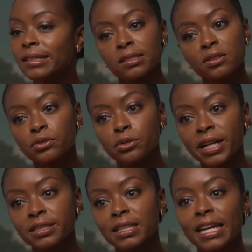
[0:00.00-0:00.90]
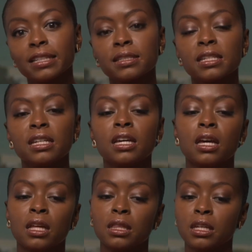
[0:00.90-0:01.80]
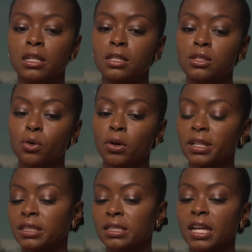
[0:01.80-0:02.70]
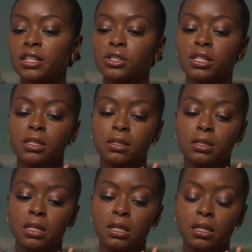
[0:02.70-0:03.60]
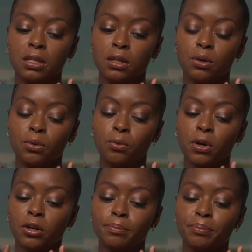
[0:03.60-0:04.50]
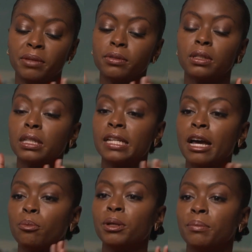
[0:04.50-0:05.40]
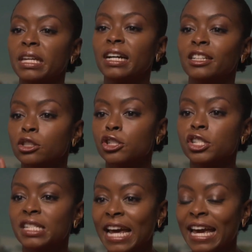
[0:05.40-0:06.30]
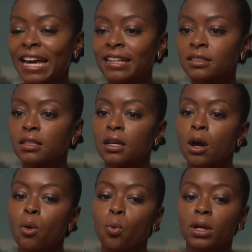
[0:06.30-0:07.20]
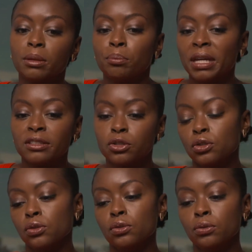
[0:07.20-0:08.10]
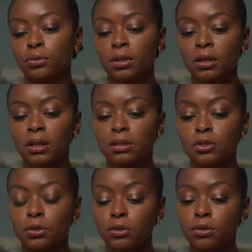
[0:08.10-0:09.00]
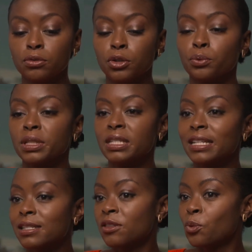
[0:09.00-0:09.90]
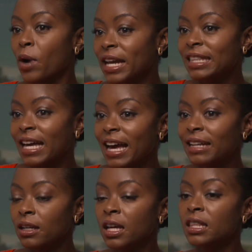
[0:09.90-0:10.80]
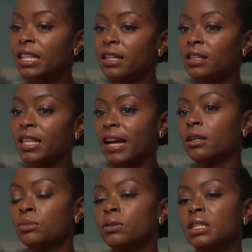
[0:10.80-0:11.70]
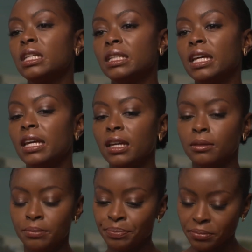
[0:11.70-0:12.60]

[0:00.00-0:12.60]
the civil rights legacy. These organizations were pivotal in helping me understand what it meant to resist in the way that that community did.